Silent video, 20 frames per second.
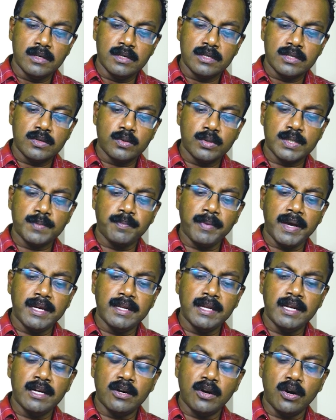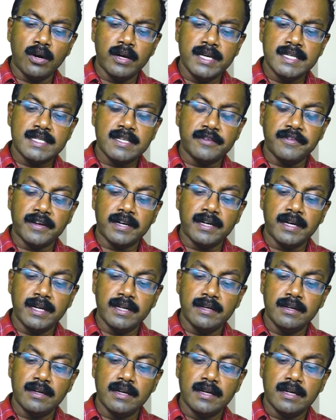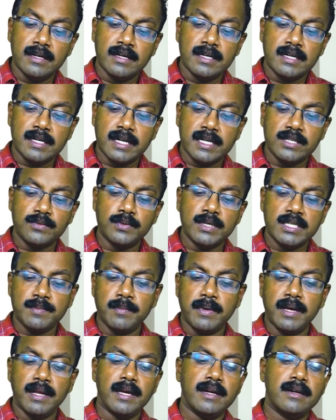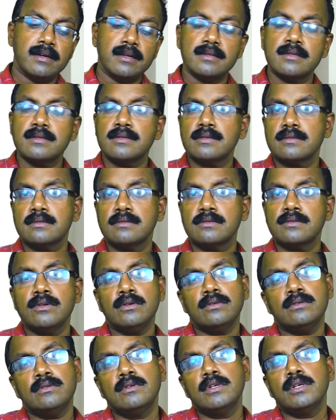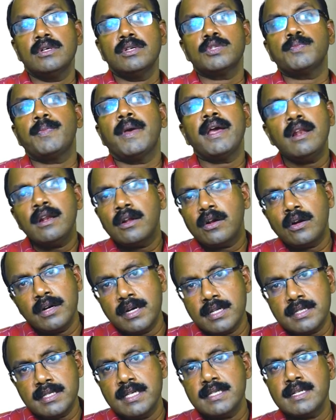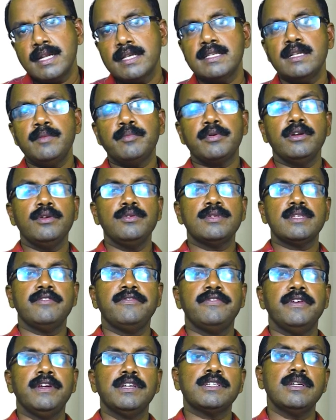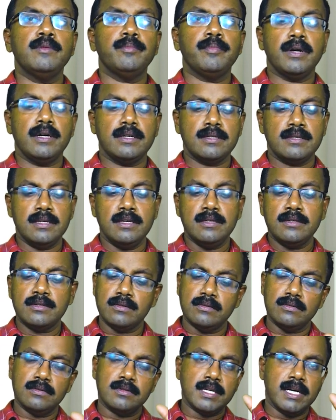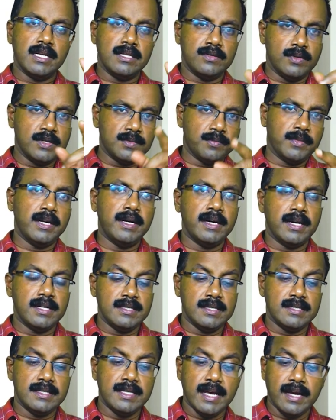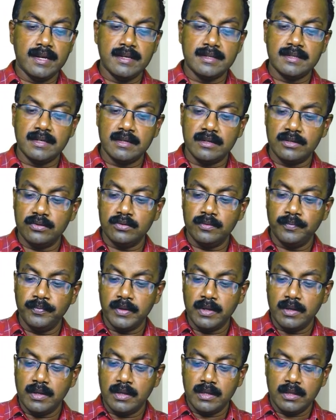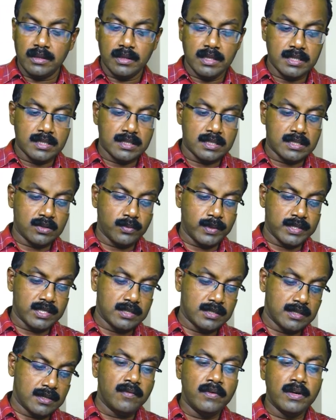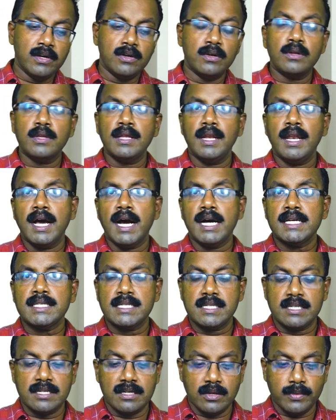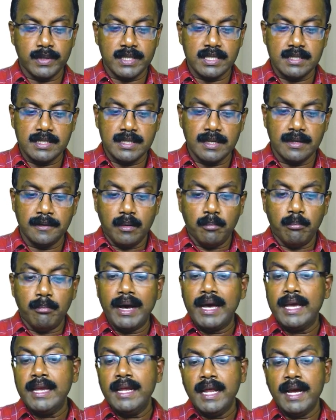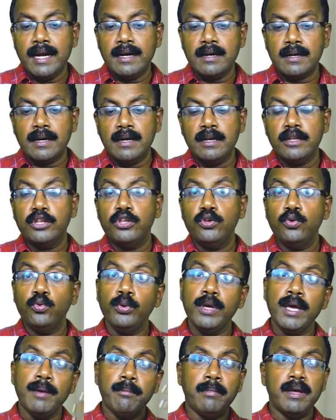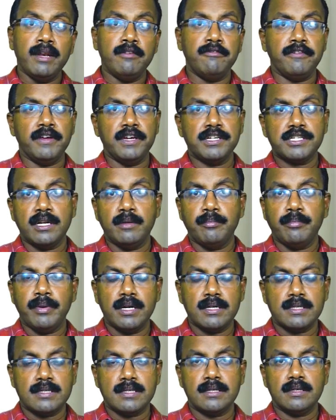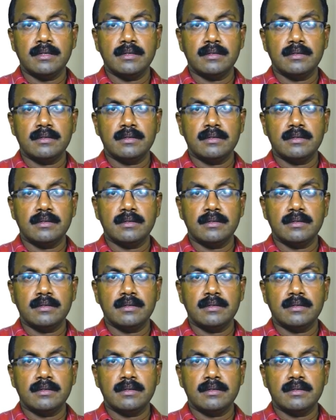So spinal cord is affected in transverse myelitis. So spinal cord disease doesn't produce a facial palsy. So transverse myelitis is the answer to this question. We go to the last question. Bilateral UMN facial palsy.